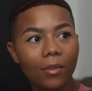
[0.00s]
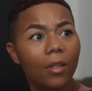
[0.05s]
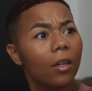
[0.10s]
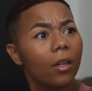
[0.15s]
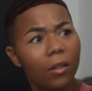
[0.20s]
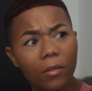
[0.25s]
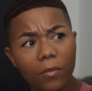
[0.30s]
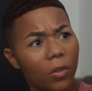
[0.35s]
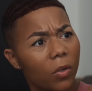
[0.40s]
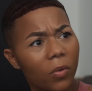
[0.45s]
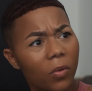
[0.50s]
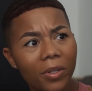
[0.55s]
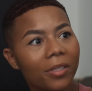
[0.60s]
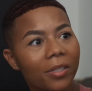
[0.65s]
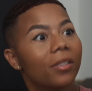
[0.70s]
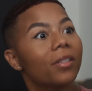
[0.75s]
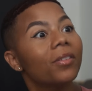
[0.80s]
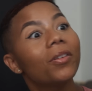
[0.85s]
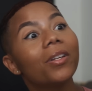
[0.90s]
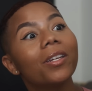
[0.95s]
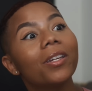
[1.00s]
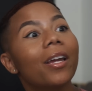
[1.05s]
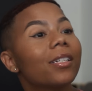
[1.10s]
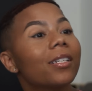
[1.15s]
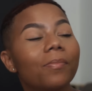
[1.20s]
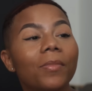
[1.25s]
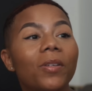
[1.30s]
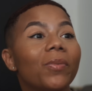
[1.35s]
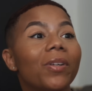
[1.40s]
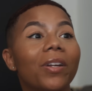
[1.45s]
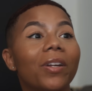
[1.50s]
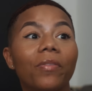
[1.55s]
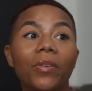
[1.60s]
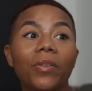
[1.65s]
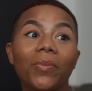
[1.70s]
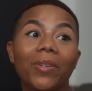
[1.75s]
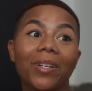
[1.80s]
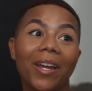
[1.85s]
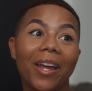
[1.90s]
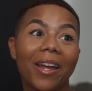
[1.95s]
Of and course. You can ask me whatever
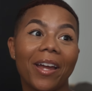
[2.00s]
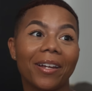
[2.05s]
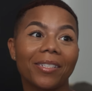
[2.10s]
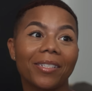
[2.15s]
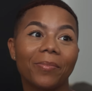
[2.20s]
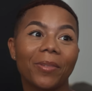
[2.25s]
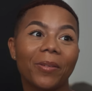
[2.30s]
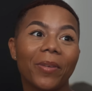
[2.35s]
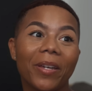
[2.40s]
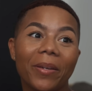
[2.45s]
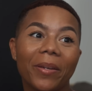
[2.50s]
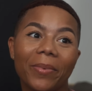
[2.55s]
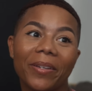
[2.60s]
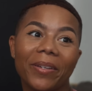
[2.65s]
you want to ask me, baby.